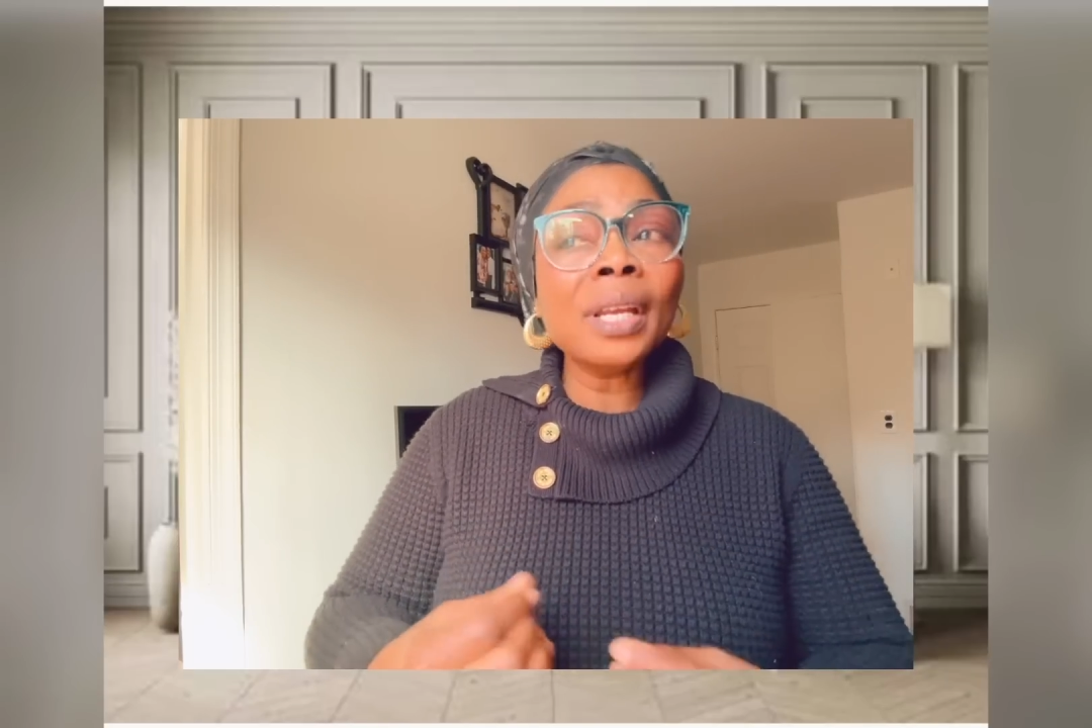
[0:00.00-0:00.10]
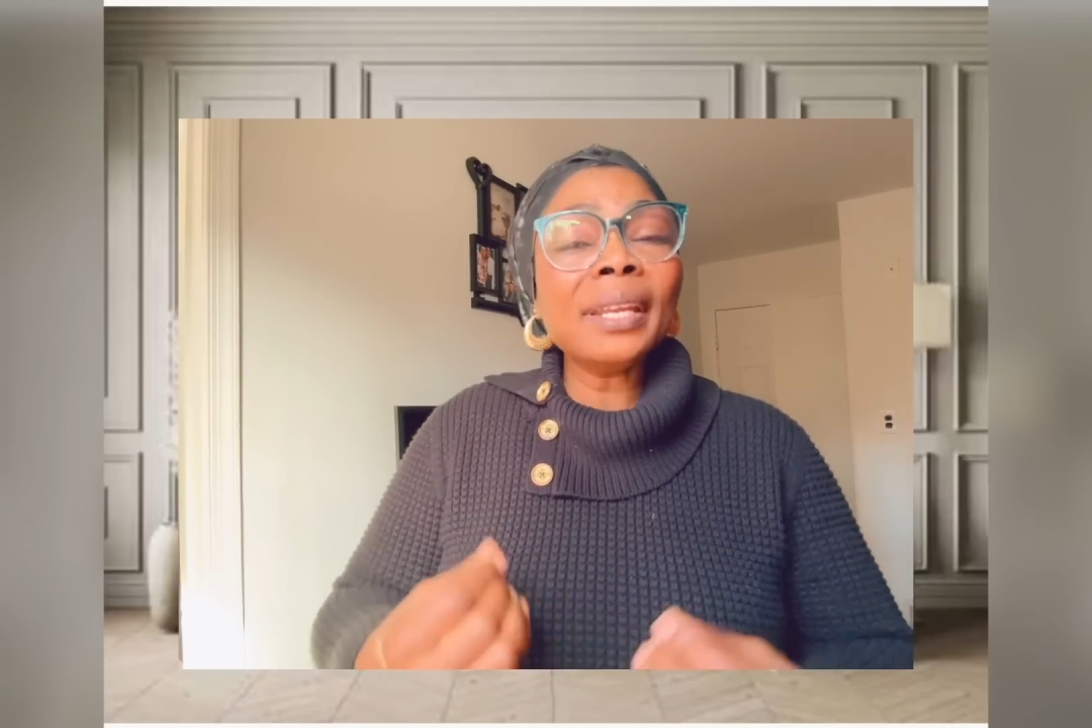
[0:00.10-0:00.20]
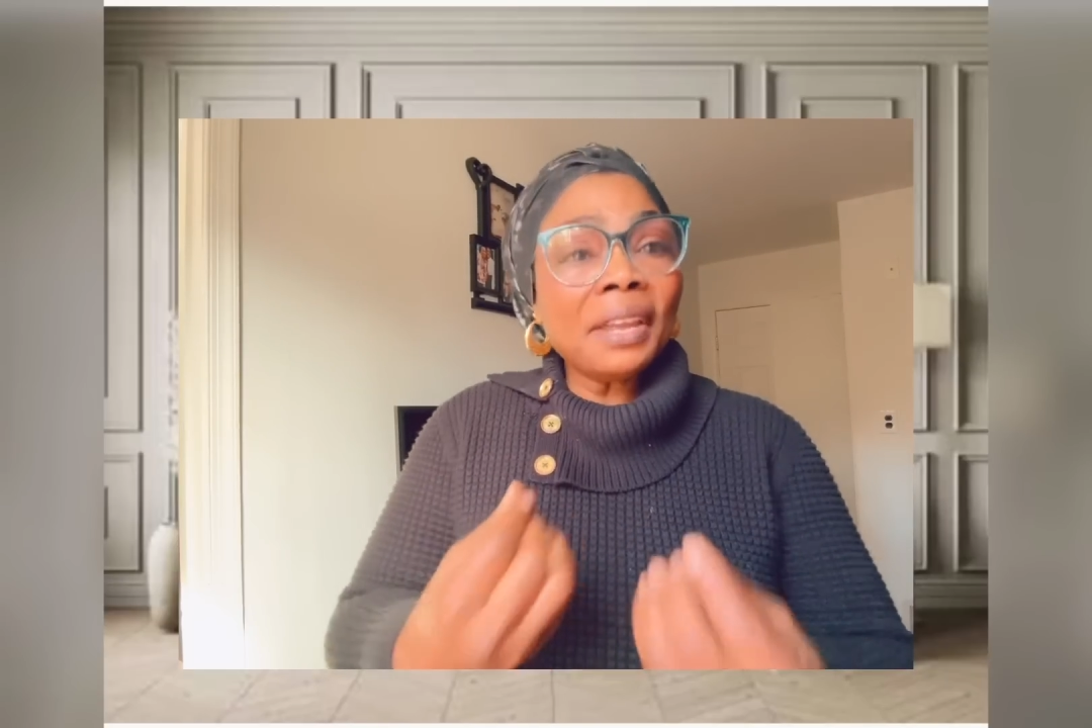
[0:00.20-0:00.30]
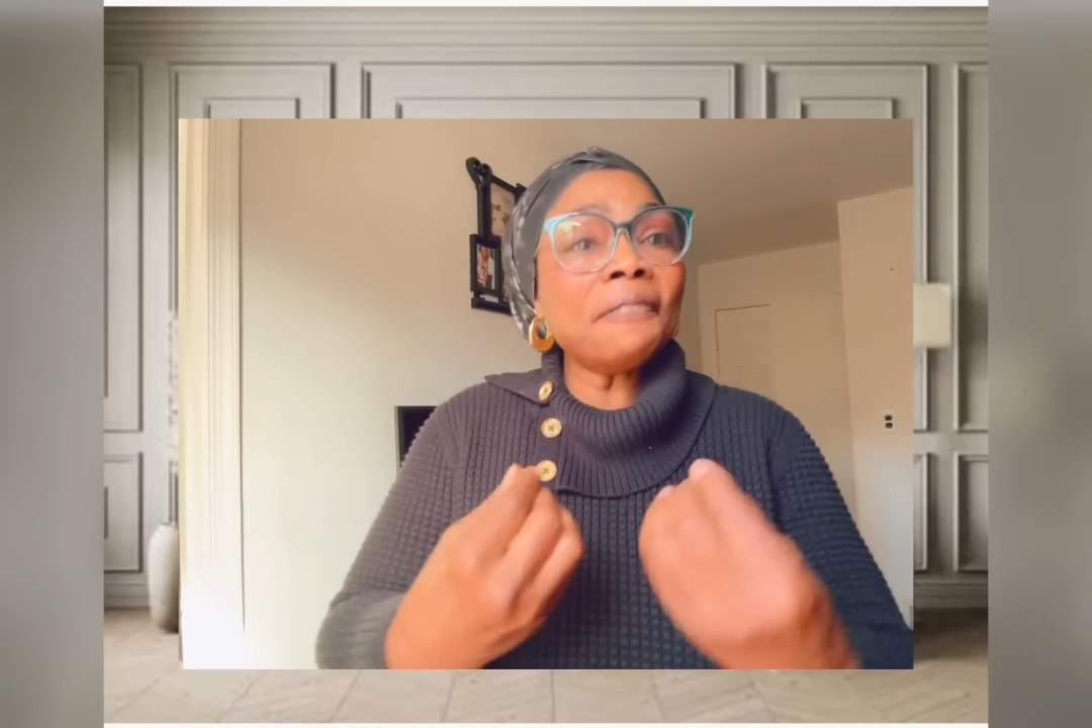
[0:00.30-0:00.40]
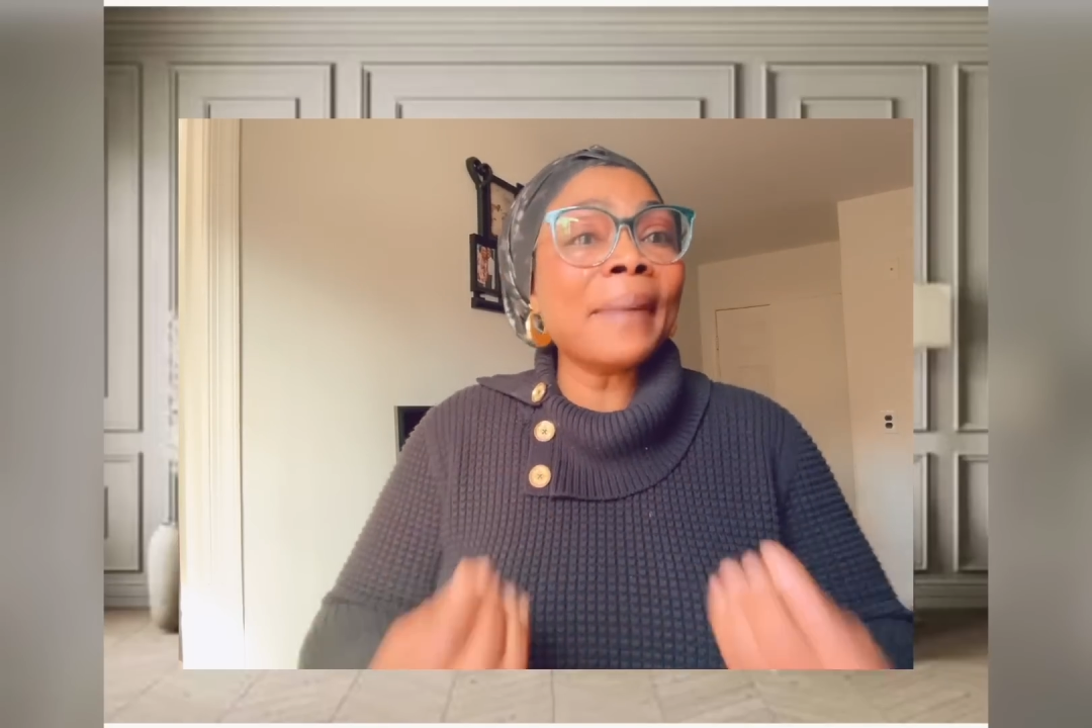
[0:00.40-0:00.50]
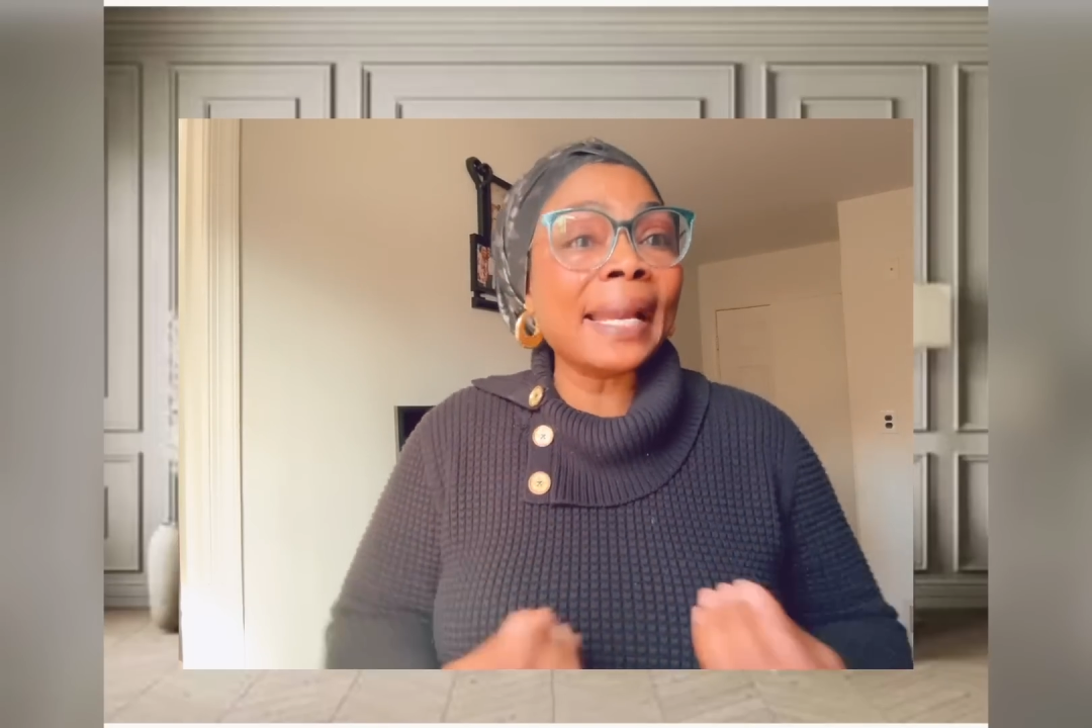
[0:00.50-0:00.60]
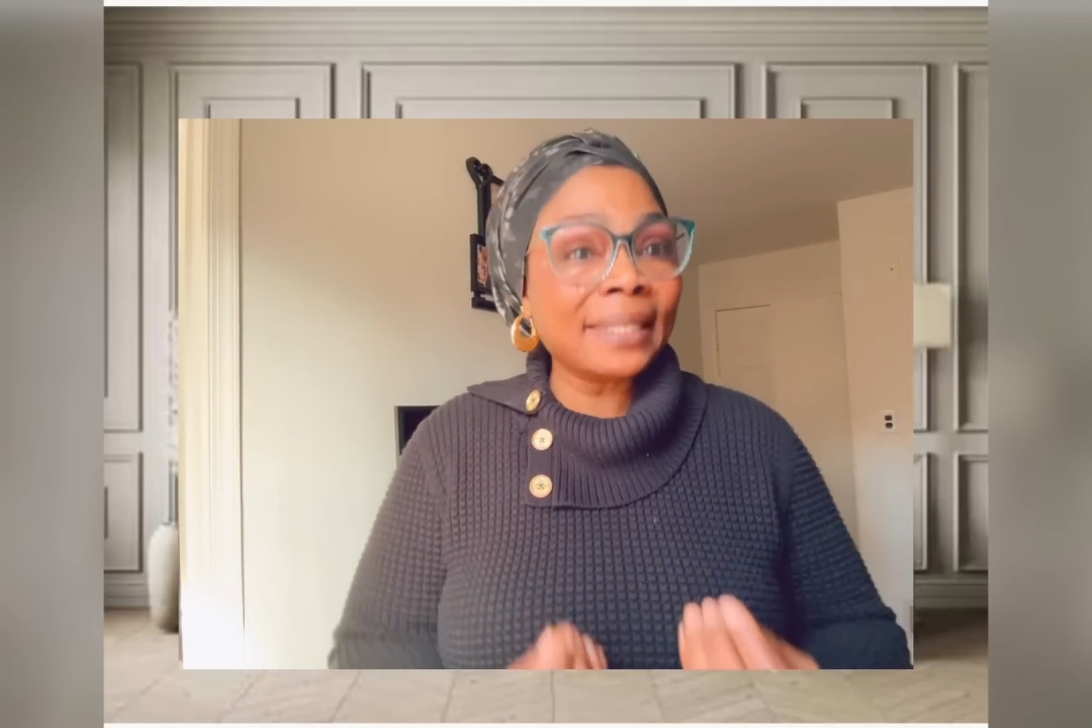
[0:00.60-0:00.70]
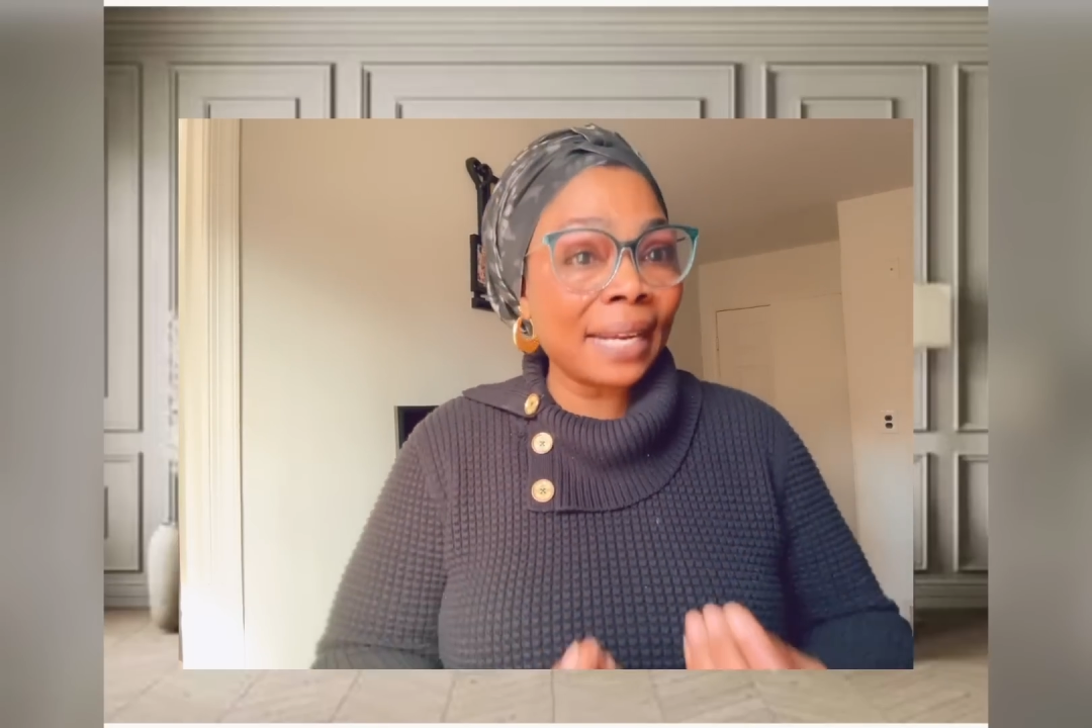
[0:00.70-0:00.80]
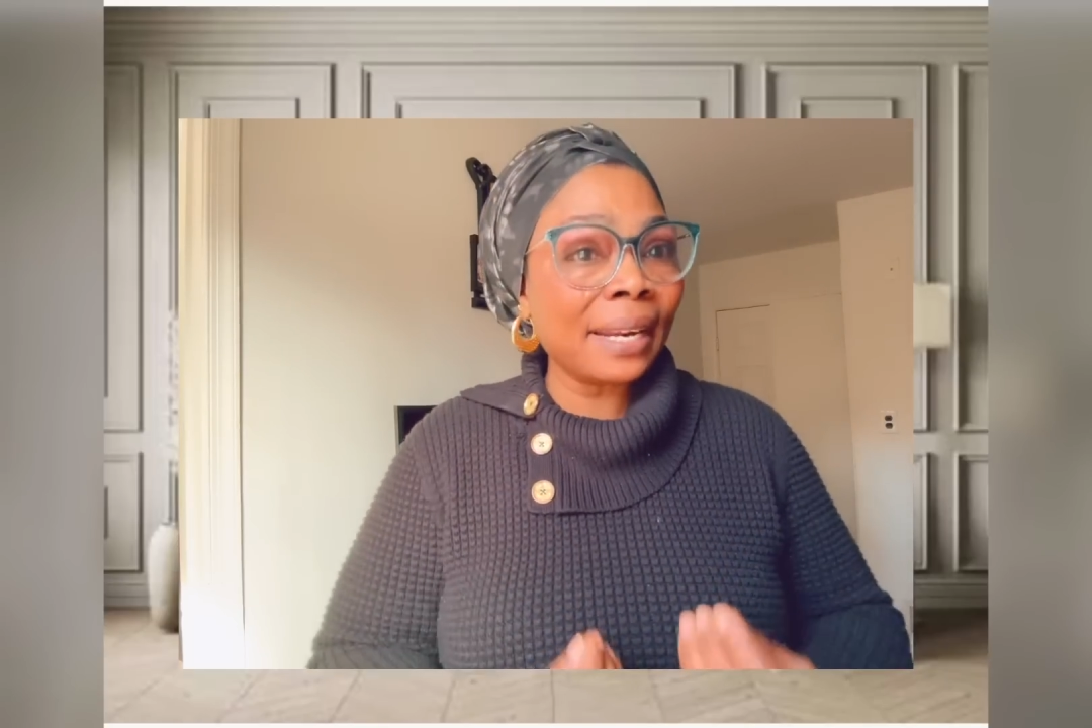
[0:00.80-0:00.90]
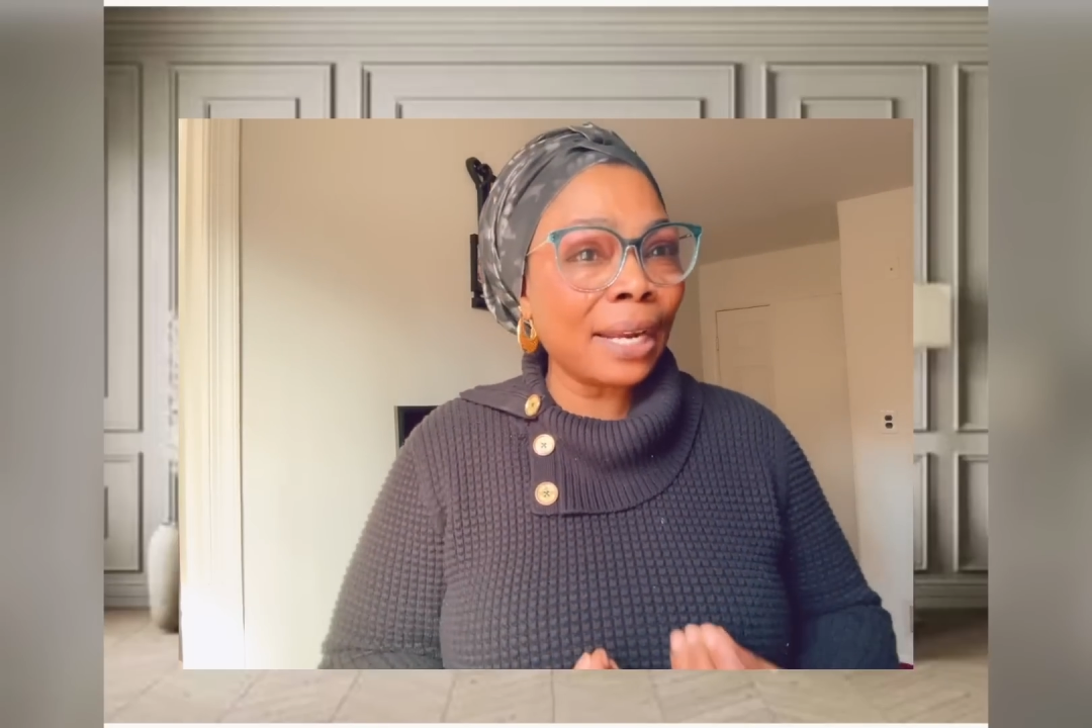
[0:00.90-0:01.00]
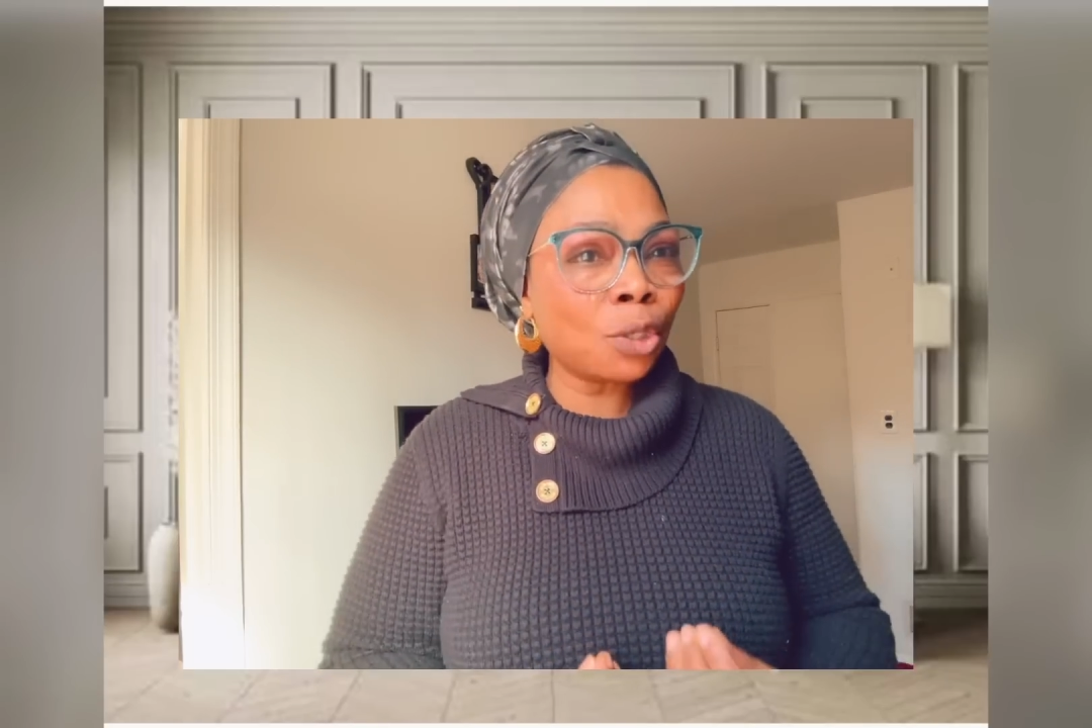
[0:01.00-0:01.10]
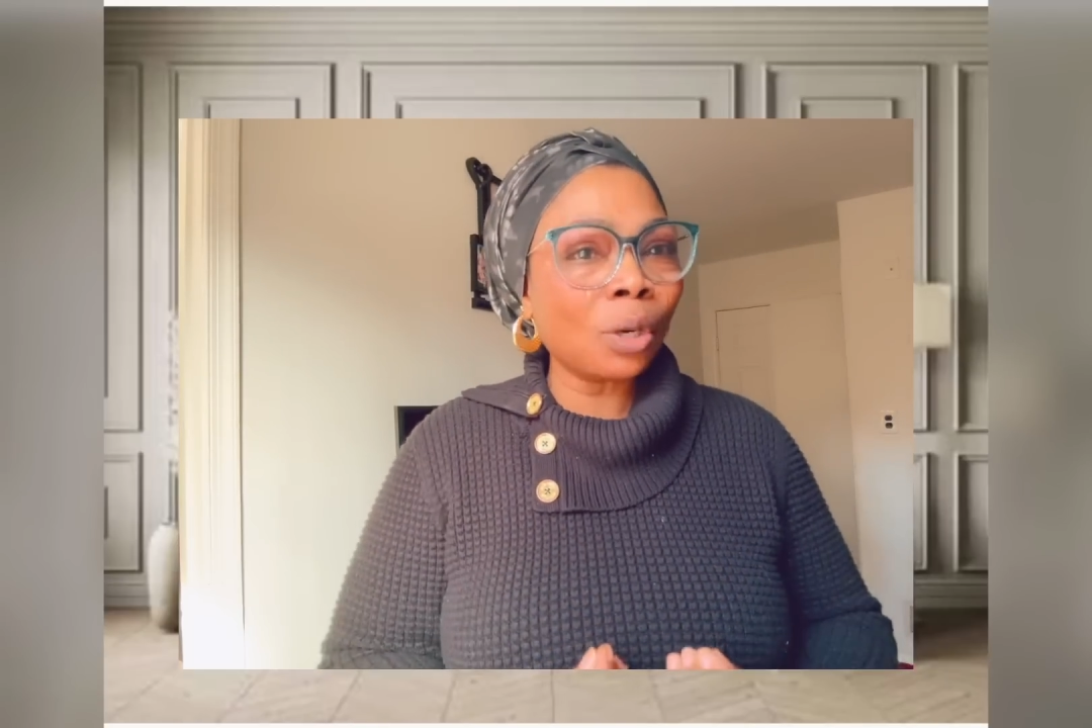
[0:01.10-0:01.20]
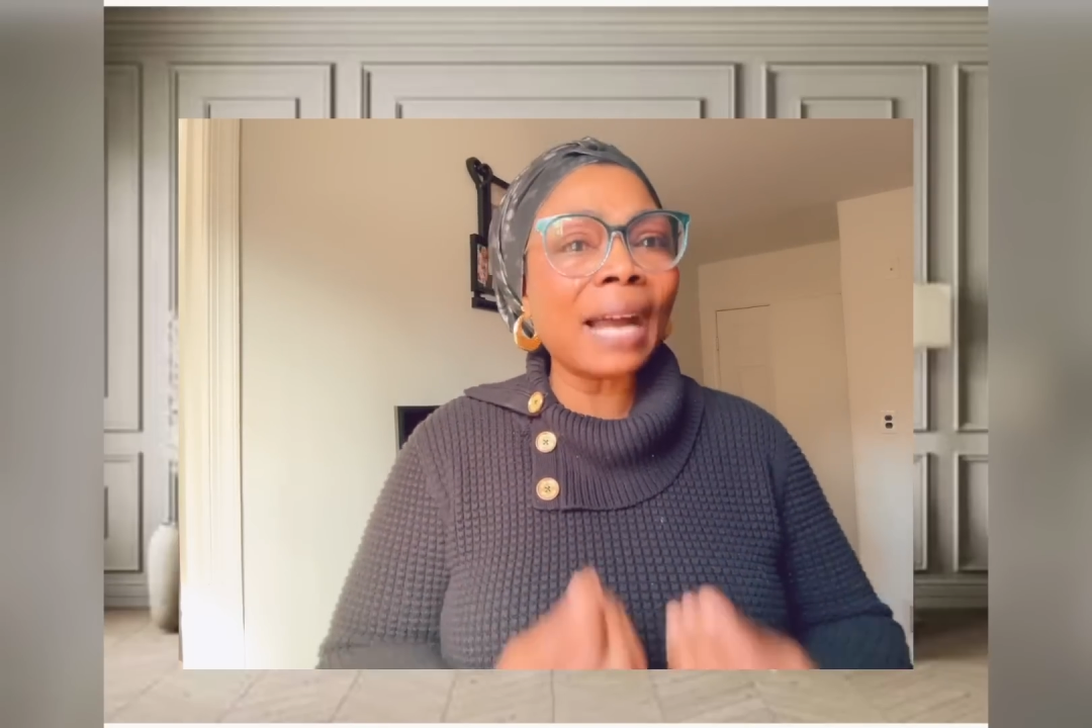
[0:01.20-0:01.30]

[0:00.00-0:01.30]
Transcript: if my generation,